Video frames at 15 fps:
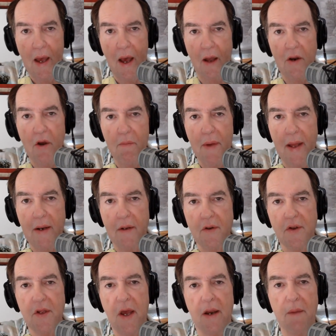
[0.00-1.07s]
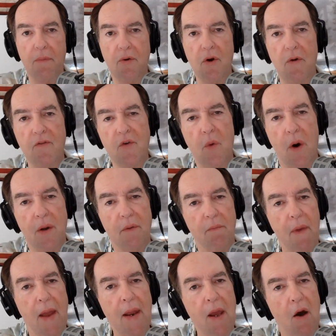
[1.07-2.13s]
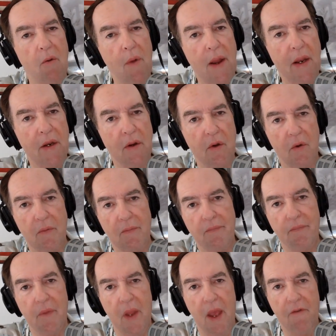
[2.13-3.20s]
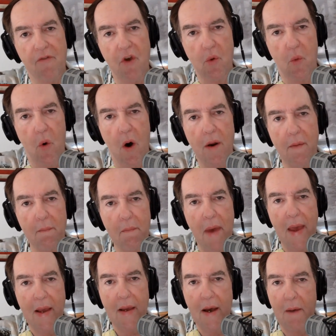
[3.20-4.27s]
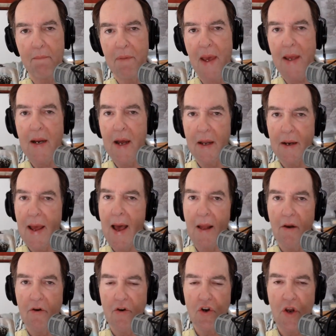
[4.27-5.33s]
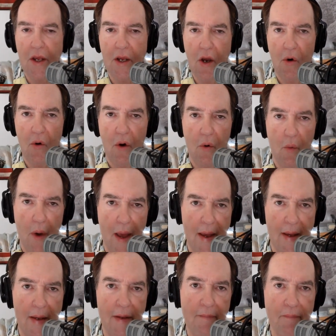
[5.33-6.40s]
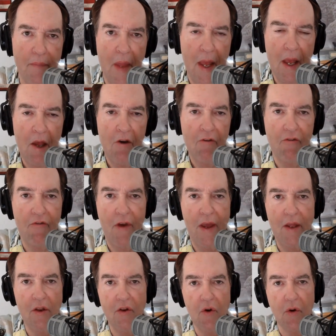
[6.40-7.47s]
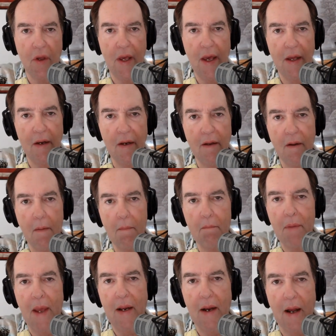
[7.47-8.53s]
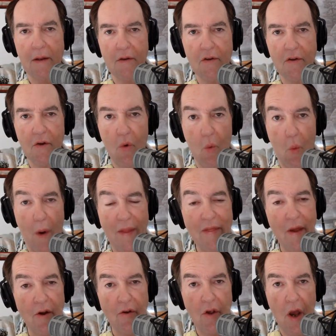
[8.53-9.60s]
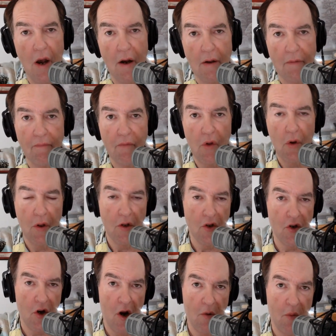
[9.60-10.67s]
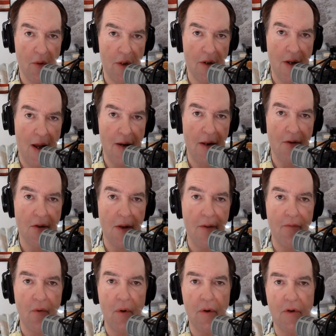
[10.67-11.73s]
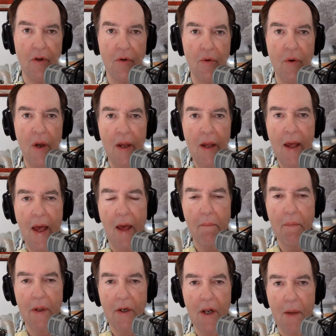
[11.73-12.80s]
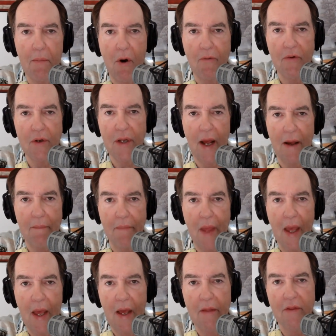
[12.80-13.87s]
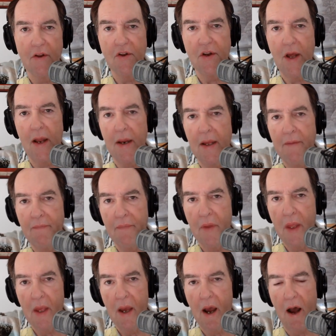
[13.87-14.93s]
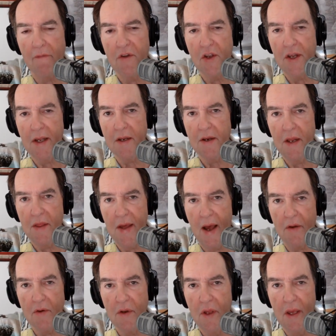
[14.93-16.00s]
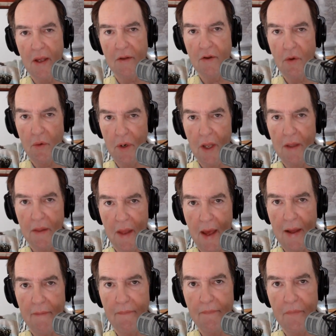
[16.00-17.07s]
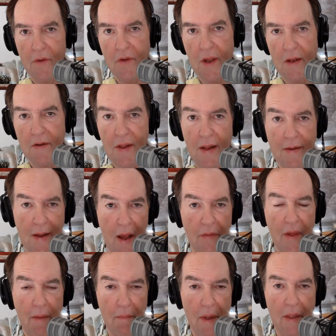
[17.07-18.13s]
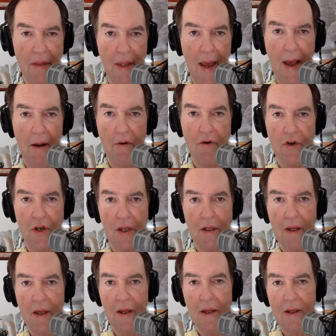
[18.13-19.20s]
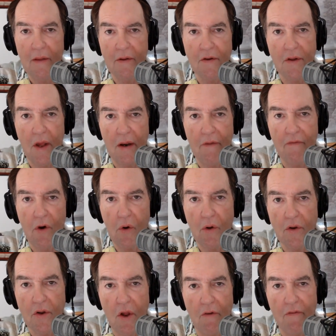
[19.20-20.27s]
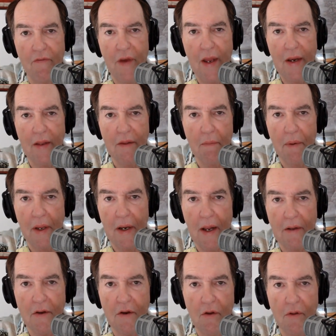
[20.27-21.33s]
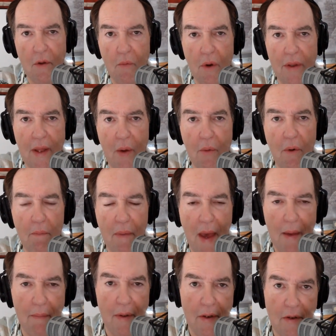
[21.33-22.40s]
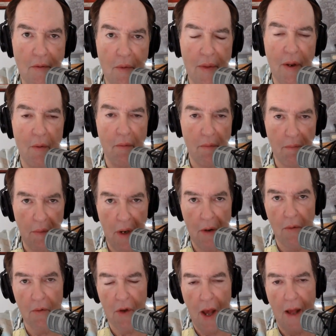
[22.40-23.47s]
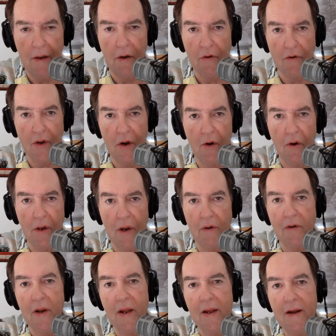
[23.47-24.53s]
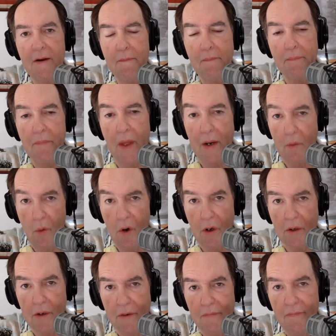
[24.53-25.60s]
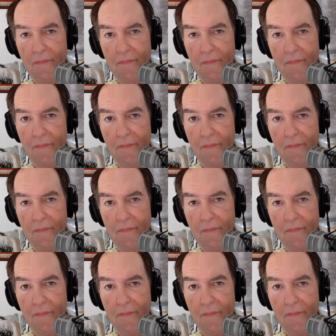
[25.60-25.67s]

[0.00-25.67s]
A new medical study proves what many already knew. If you want to make a peanut allergy go away, feed your kid peanuts when they're young. You could start with a tiny sliver or two and build up over time. The study of 60,000 kids who did that says that's how they beat the allergy. The study focused on feeding the peanuts to them when they were babies, when they were, toddlers and earlier. And it worked.